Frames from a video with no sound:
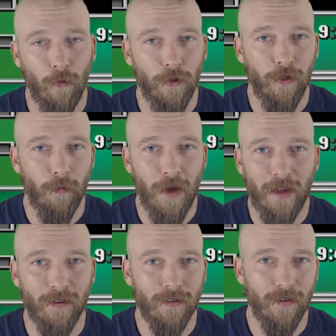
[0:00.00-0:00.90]
what the
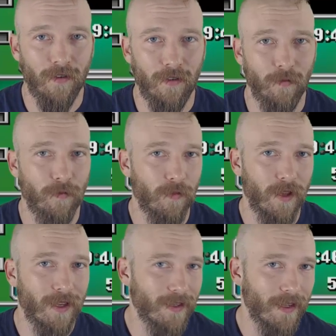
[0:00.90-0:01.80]
magic system
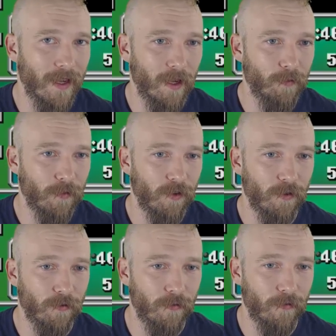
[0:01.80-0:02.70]
in
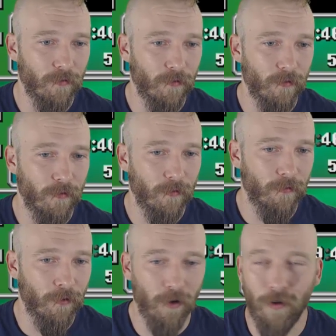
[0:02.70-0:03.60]
games
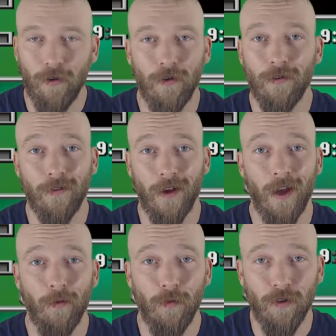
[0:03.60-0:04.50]
for a long
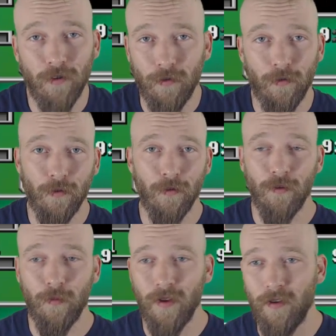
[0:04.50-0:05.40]
time was
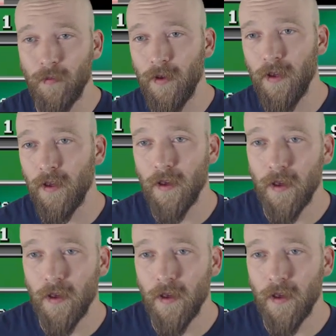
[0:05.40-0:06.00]
meant to be.